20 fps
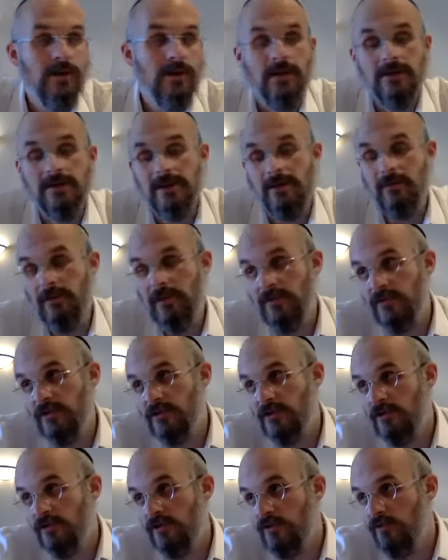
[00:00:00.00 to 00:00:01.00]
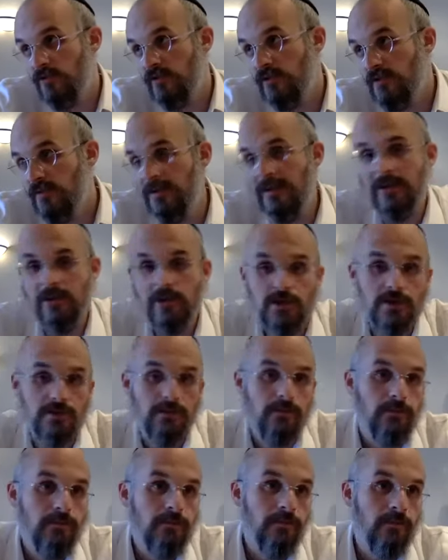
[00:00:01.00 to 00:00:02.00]
And same thing's for sure true of speech.
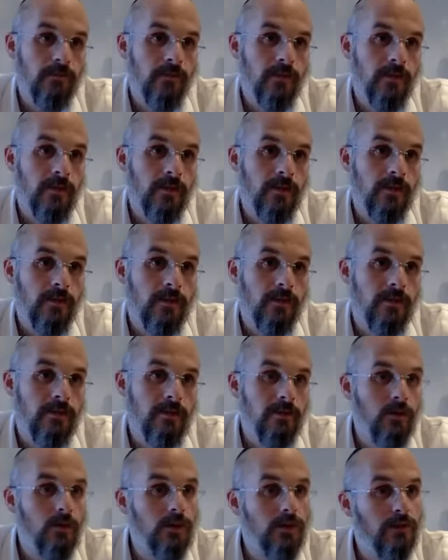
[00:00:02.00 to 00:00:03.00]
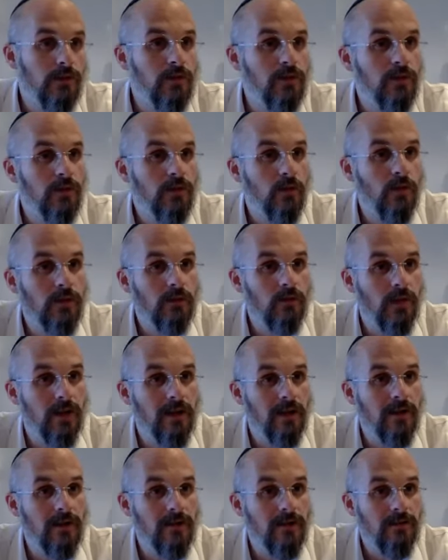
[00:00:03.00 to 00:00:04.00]
You can feel one
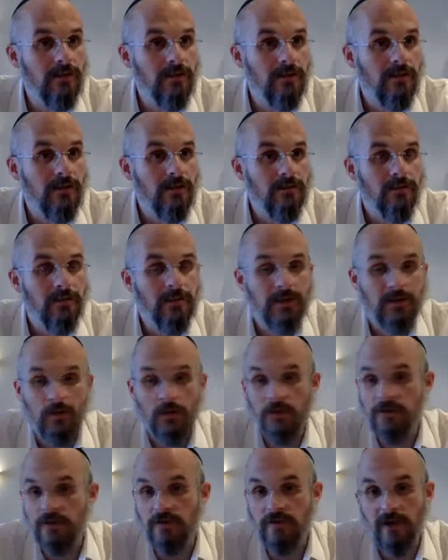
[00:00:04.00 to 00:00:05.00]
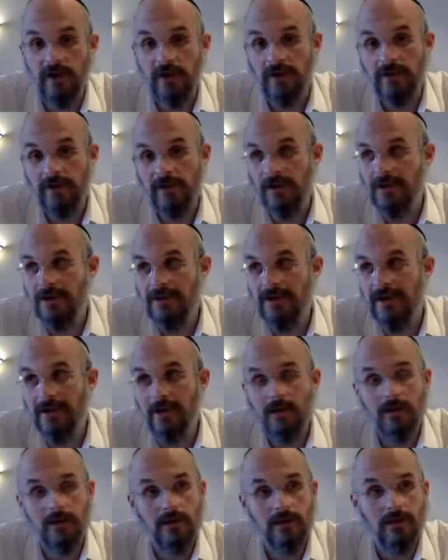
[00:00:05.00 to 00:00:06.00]
way, but hold your tongue and not say
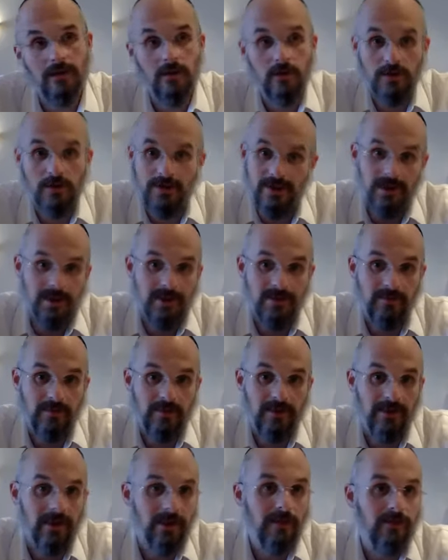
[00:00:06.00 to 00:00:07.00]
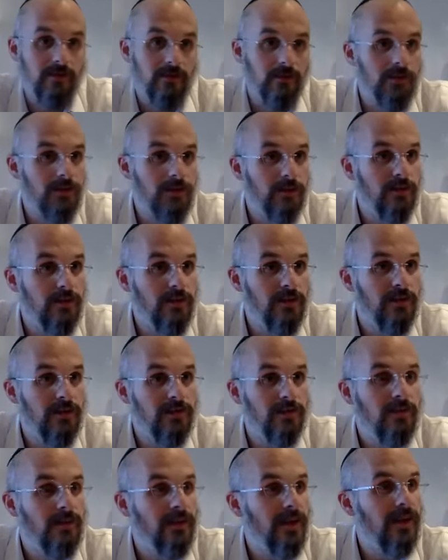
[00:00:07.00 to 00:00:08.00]
anything, or say something nice when you're feeling
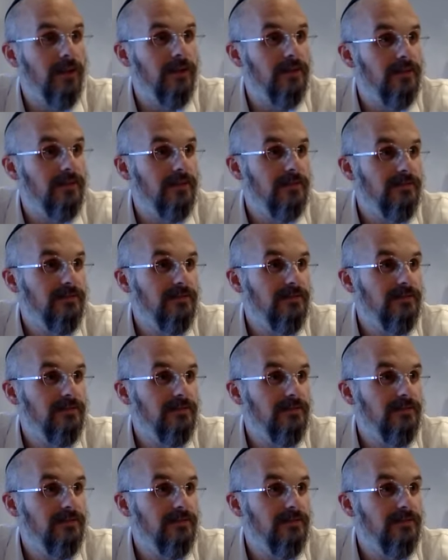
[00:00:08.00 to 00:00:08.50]
something else.